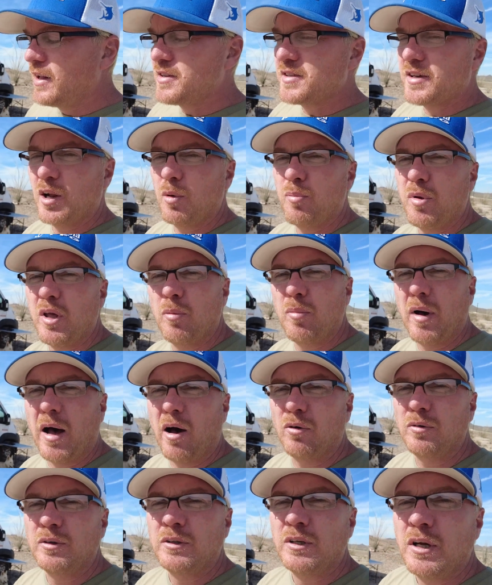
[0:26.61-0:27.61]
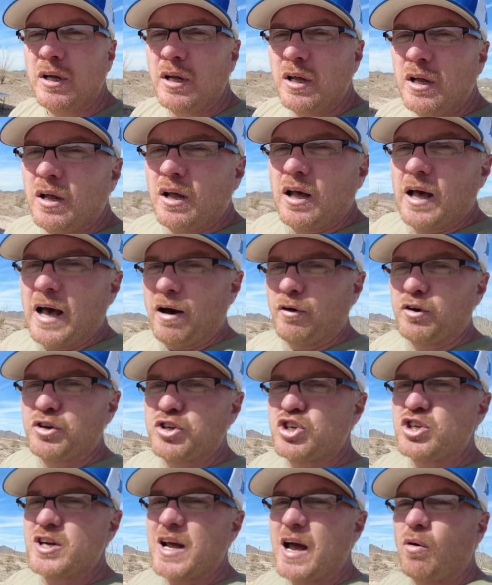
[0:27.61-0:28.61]
It's going to be about how to
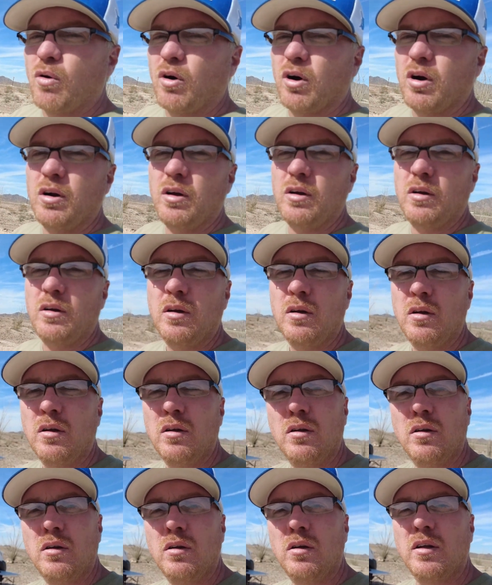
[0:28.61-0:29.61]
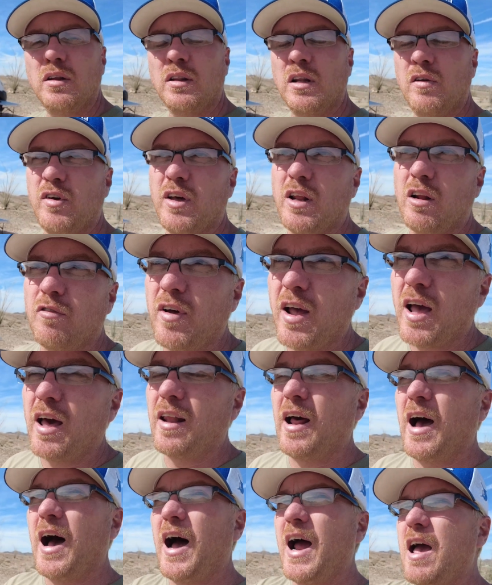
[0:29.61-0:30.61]
shower living in a
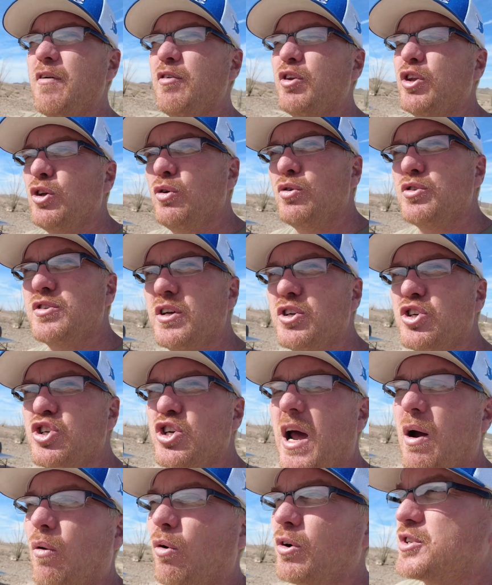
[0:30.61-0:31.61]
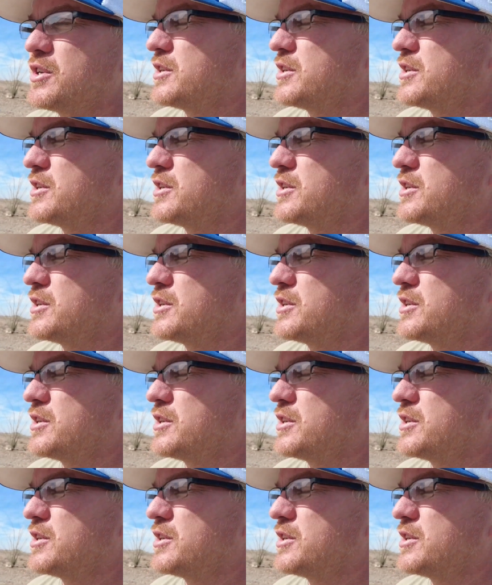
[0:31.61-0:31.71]
van. I haven't used this shower